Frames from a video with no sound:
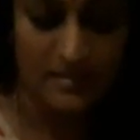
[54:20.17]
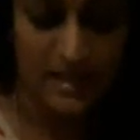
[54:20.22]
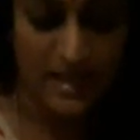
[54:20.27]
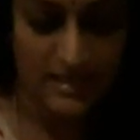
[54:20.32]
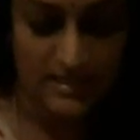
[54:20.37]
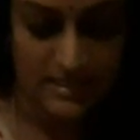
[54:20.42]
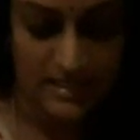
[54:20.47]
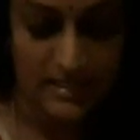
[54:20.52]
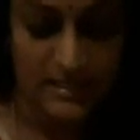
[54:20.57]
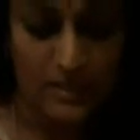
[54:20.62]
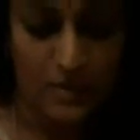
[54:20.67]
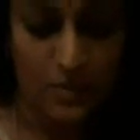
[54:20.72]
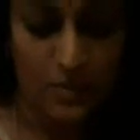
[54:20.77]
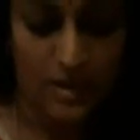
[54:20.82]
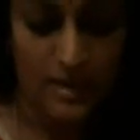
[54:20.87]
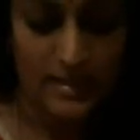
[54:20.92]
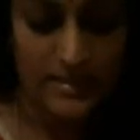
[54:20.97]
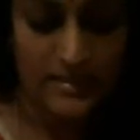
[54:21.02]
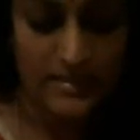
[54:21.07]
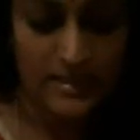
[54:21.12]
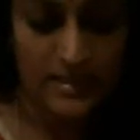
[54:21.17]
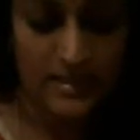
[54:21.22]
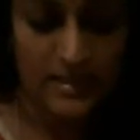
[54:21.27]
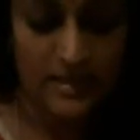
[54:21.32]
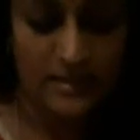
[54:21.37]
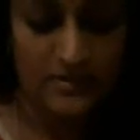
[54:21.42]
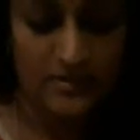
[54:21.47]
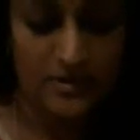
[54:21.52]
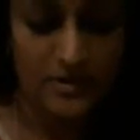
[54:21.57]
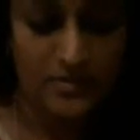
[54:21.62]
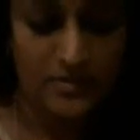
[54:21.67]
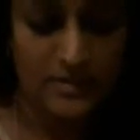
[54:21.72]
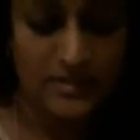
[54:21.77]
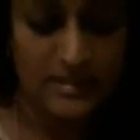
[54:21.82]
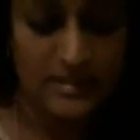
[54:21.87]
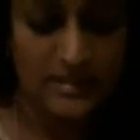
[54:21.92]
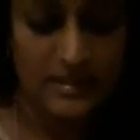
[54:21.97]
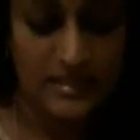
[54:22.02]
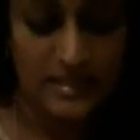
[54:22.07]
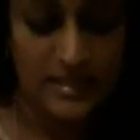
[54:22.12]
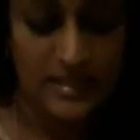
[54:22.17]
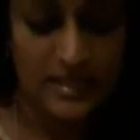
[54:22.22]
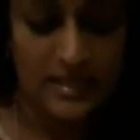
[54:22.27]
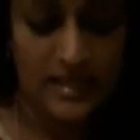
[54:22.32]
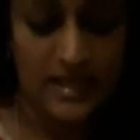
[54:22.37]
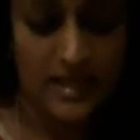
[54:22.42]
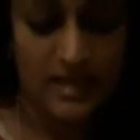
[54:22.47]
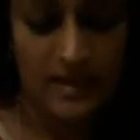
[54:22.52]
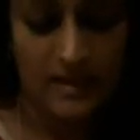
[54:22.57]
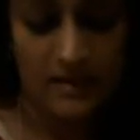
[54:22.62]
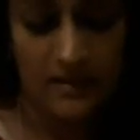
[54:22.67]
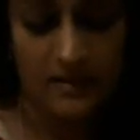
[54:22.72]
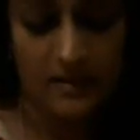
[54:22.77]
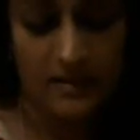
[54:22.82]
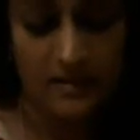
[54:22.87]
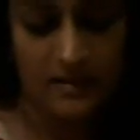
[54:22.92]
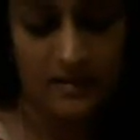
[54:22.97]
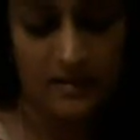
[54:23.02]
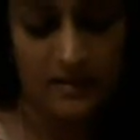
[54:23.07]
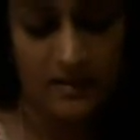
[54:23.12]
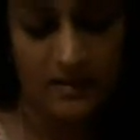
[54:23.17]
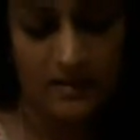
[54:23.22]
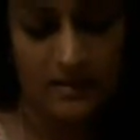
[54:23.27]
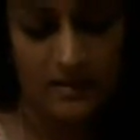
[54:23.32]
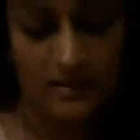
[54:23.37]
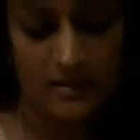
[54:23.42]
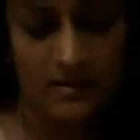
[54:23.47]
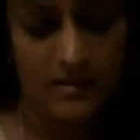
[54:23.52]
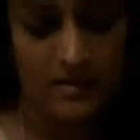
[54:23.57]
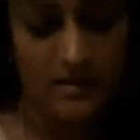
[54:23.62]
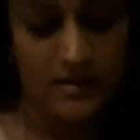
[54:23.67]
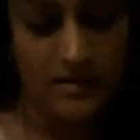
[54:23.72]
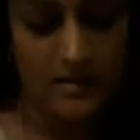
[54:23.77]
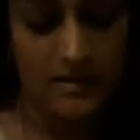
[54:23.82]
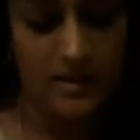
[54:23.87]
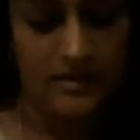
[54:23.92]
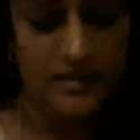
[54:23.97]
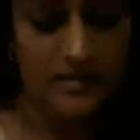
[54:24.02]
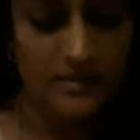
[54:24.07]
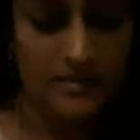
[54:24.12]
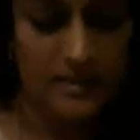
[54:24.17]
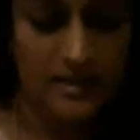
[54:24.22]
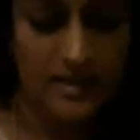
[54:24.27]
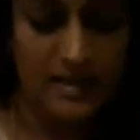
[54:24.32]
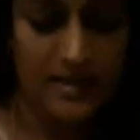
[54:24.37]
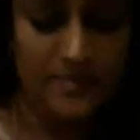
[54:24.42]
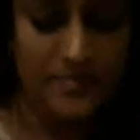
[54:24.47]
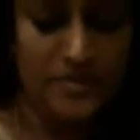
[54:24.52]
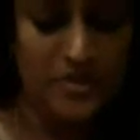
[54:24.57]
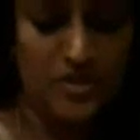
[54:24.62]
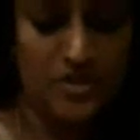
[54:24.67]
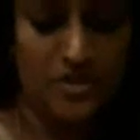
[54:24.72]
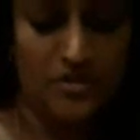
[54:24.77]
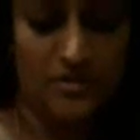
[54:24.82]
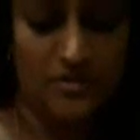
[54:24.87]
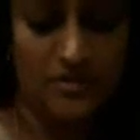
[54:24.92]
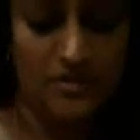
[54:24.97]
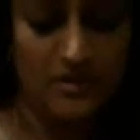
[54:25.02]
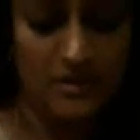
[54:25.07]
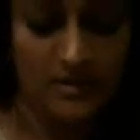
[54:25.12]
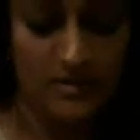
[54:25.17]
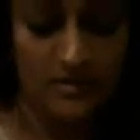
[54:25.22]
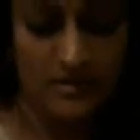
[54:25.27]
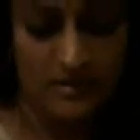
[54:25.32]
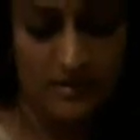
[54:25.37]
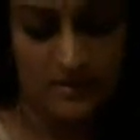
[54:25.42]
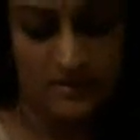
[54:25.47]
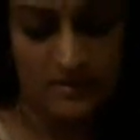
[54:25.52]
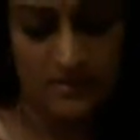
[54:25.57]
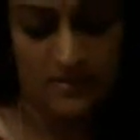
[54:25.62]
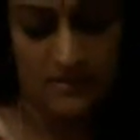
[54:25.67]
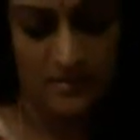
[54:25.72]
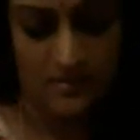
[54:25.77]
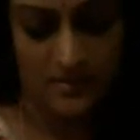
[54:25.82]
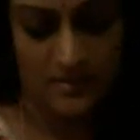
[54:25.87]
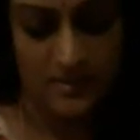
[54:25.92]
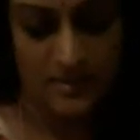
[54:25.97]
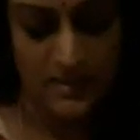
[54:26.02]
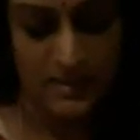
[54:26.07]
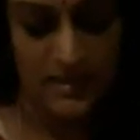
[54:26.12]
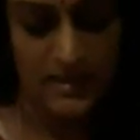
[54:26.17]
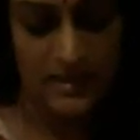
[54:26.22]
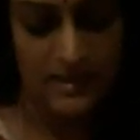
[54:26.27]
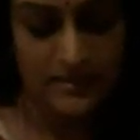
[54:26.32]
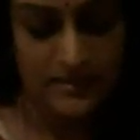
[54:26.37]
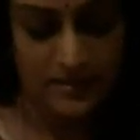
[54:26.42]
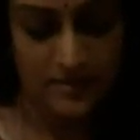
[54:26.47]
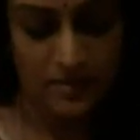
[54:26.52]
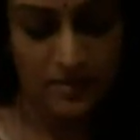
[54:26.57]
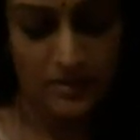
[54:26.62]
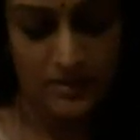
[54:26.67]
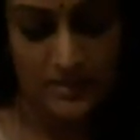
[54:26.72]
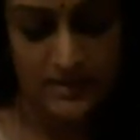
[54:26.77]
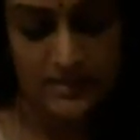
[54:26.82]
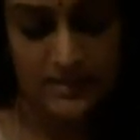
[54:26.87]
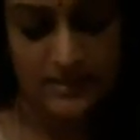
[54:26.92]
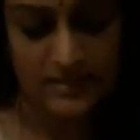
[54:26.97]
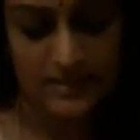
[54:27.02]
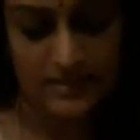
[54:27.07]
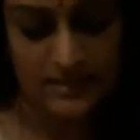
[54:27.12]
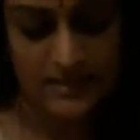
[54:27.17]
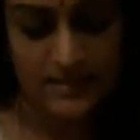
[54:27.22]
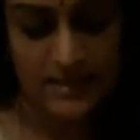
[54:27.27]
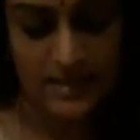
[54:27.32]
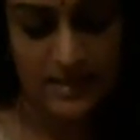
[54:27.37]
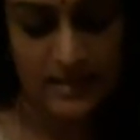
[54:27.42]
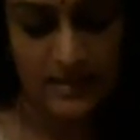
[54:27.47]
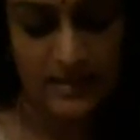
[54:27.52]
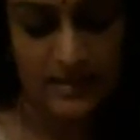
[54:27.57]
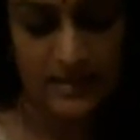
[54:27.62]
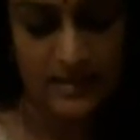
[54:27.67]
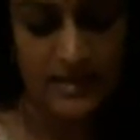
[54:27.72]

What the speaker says: I'll tell you why introducing CK earlier helps children. A little later you will just understand.